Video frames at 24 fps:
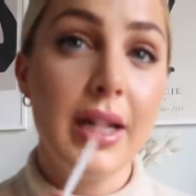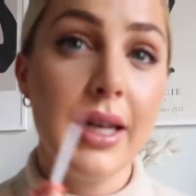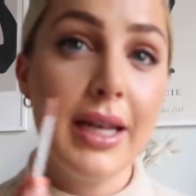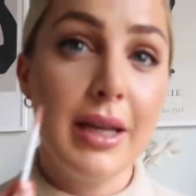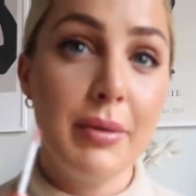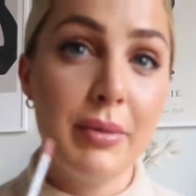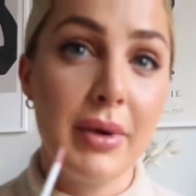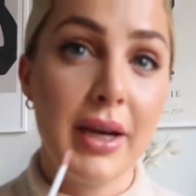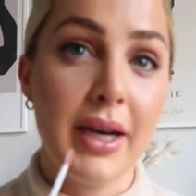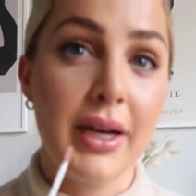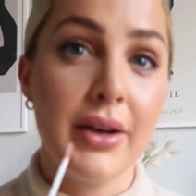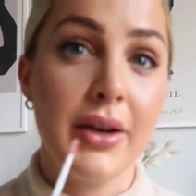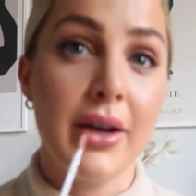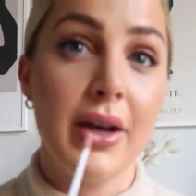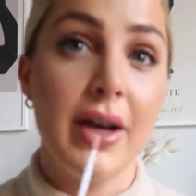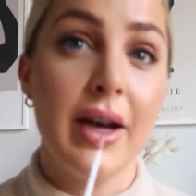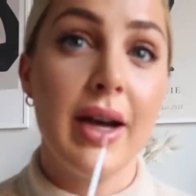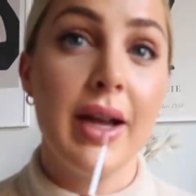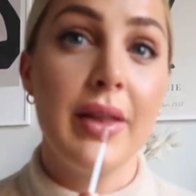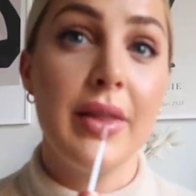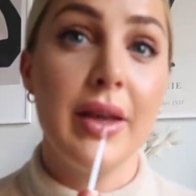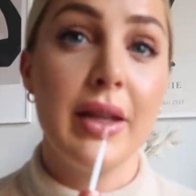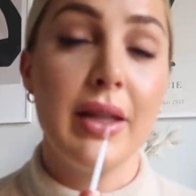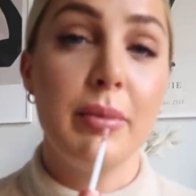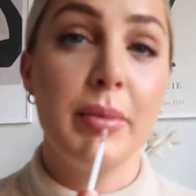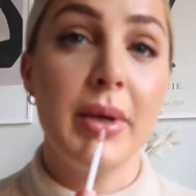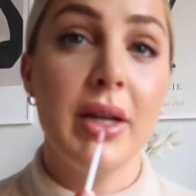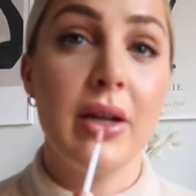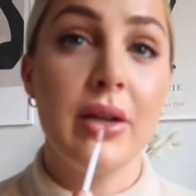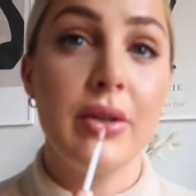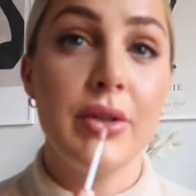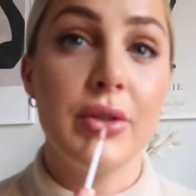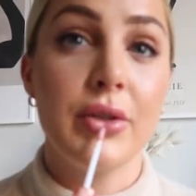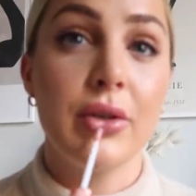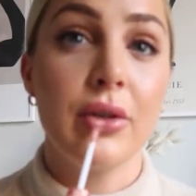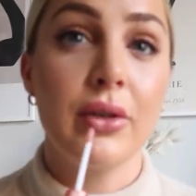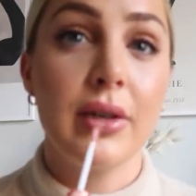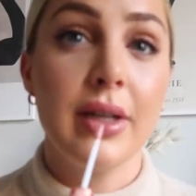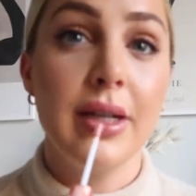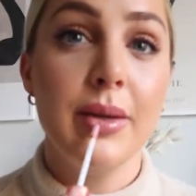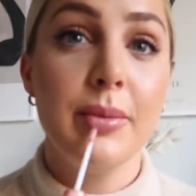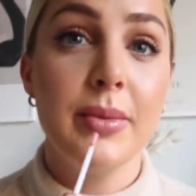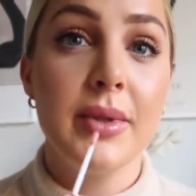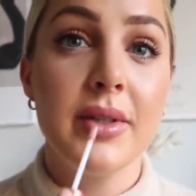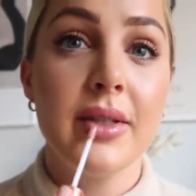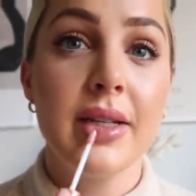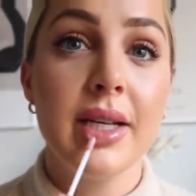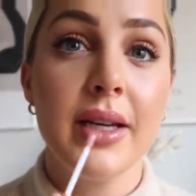lip liner, and then the Pillow Talk
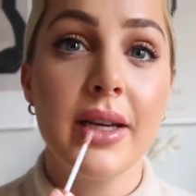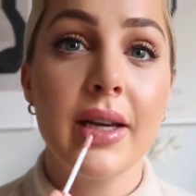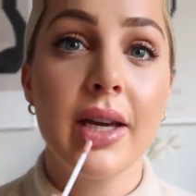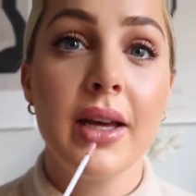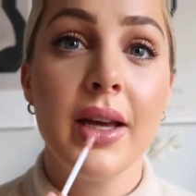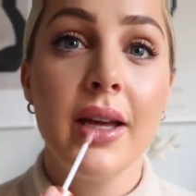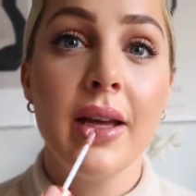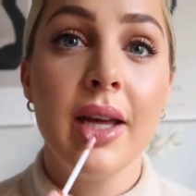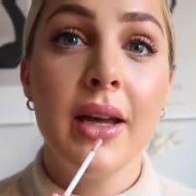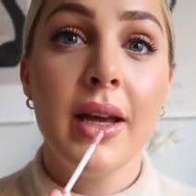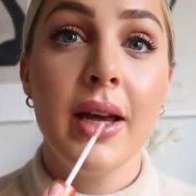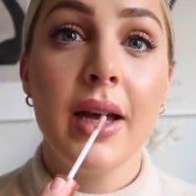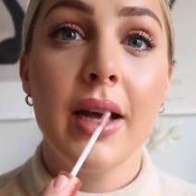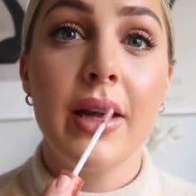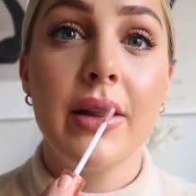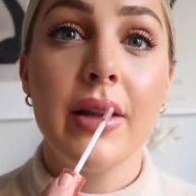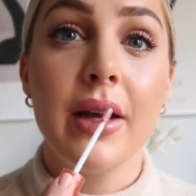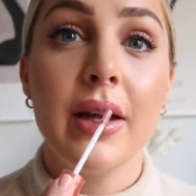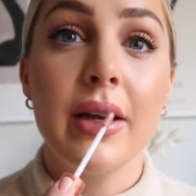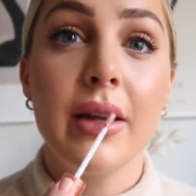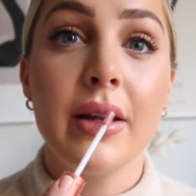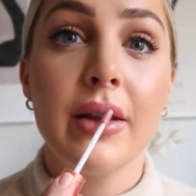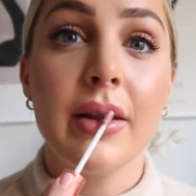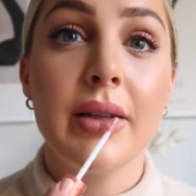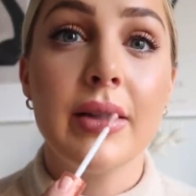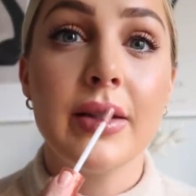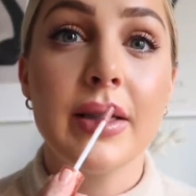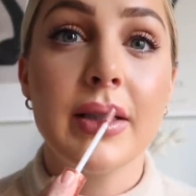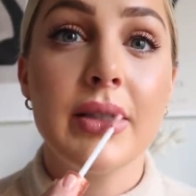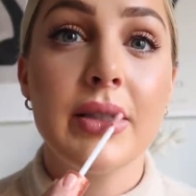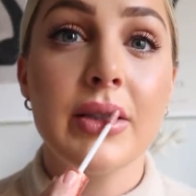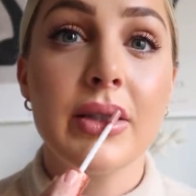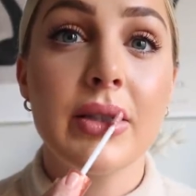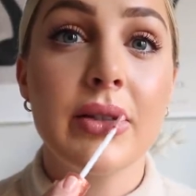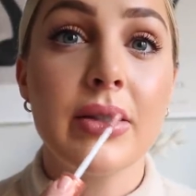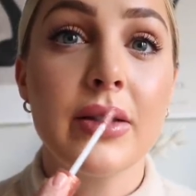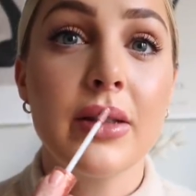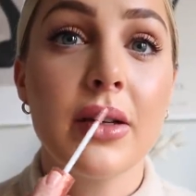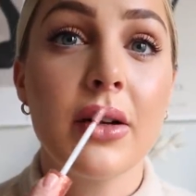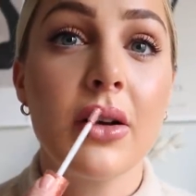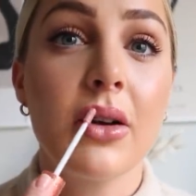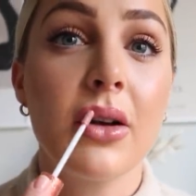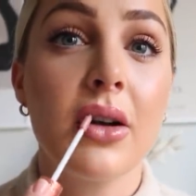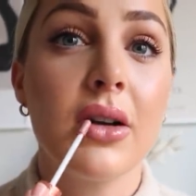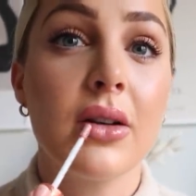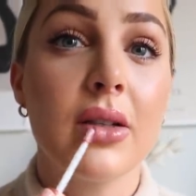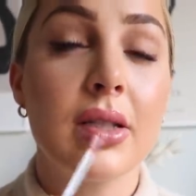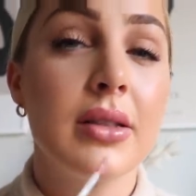lipstick, and then this is just the
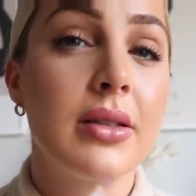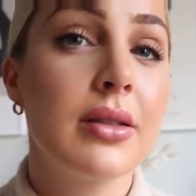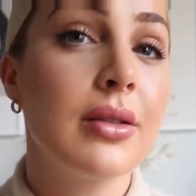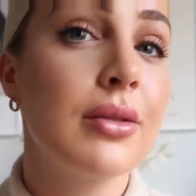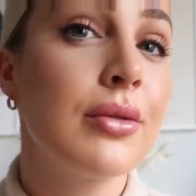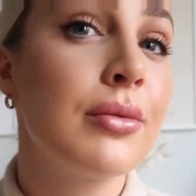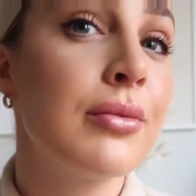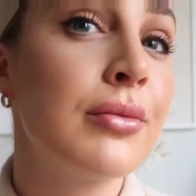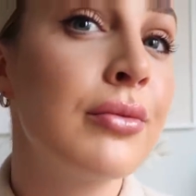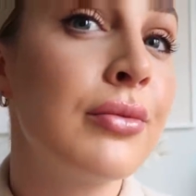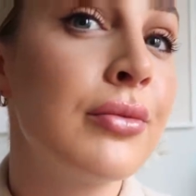gloss,